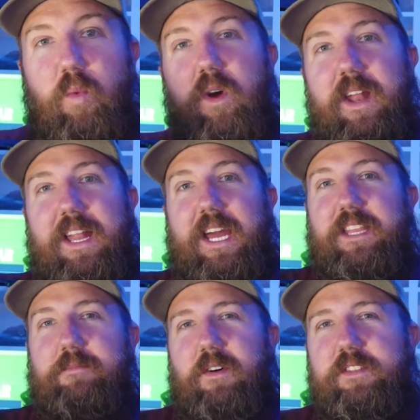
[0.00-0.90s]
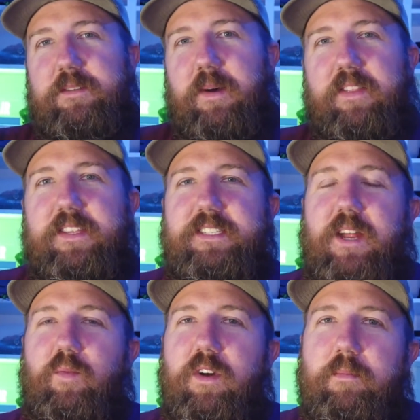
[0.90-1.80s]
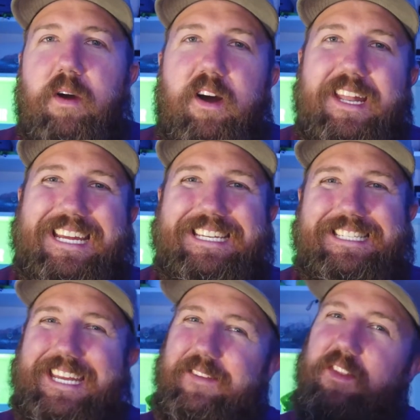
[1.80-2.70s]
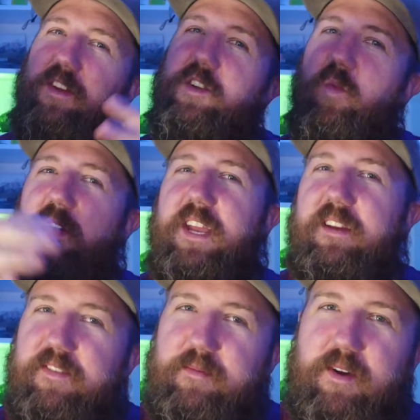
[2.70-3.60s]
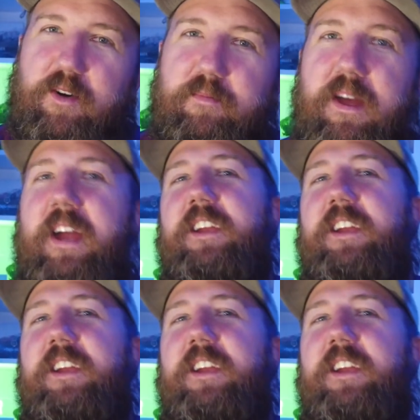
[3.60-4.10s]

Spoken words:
And what I like the most about the Zen Work Pod is even though you're working from home,